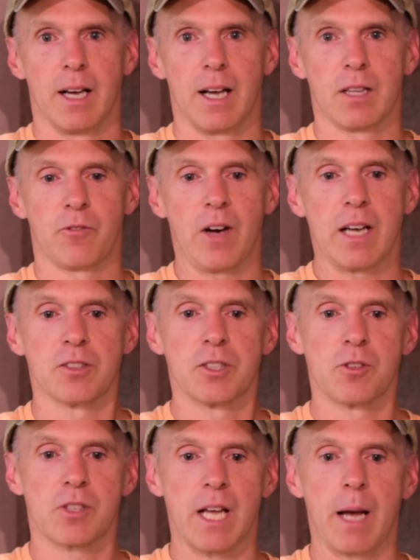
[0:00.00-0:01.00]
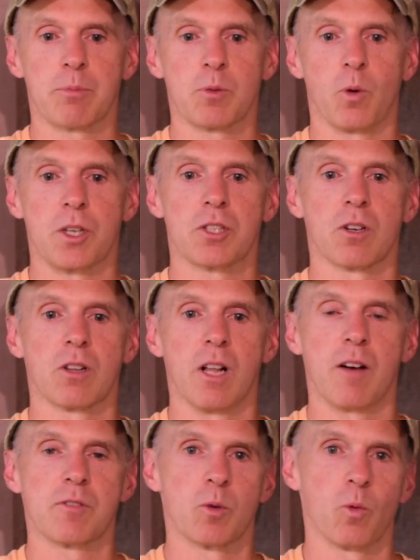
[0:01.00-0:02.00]
And the final 2 steps, once your
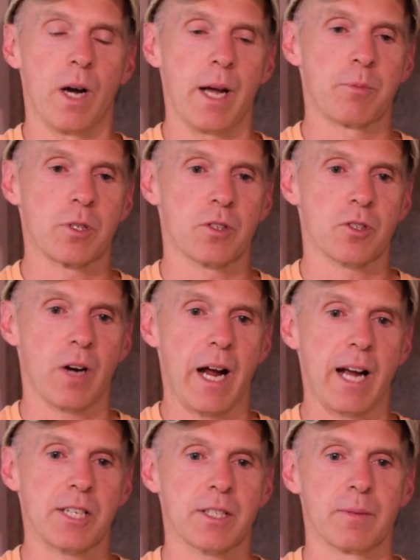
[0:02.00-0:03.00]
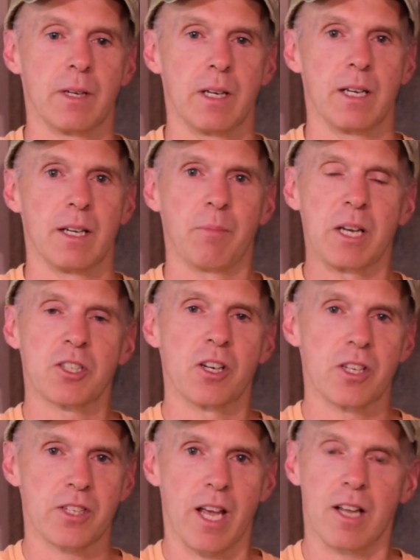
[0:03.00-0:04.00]
gloves and wipes are trashed, make sure
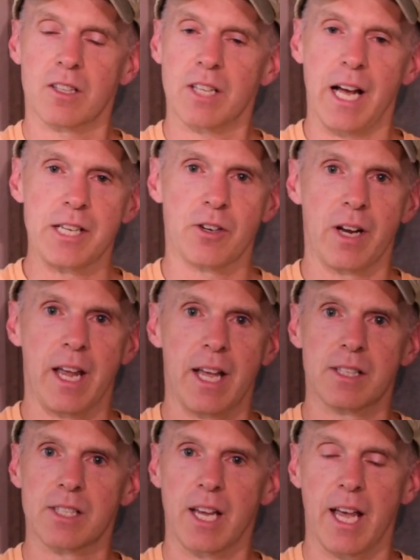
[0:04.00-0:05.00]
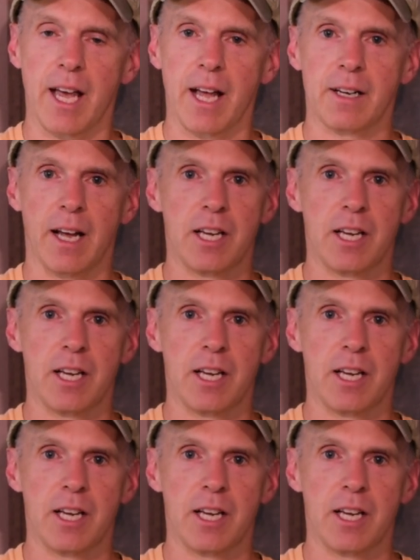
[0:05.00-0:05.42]
you sanitize your hands again.